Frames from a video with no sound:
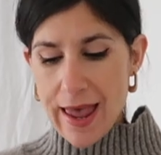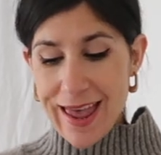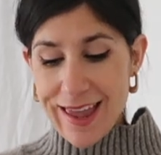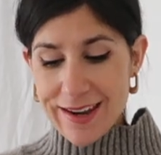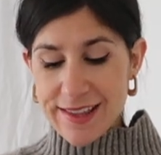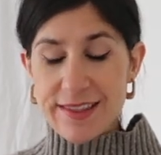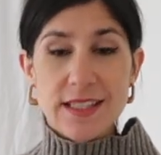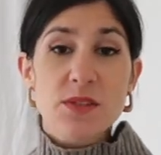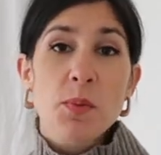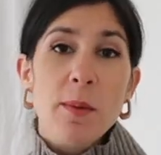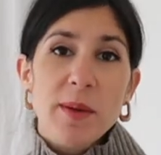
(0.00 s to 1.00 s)
And this
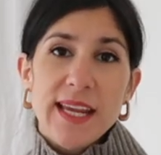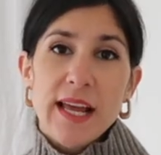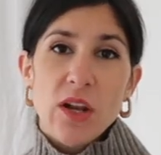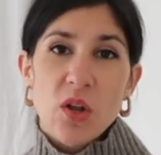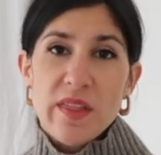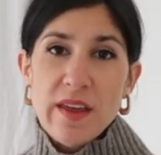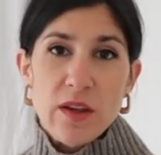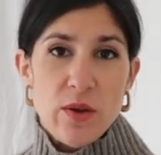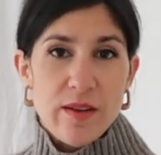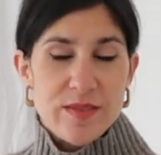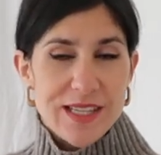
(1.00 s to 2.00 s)
is probably a look that
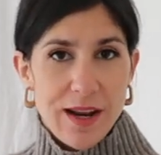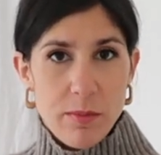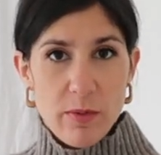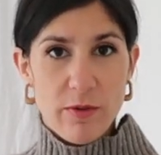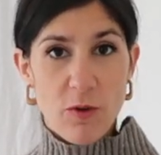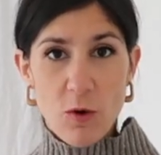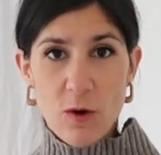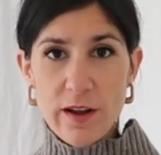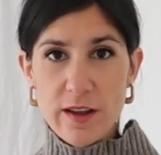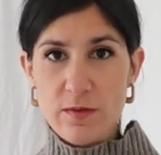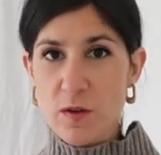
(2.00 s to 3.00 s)
you have seen
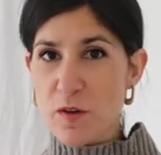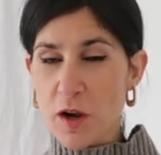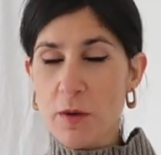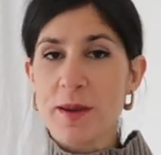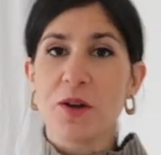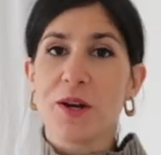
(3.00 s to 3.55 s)
before if you follow me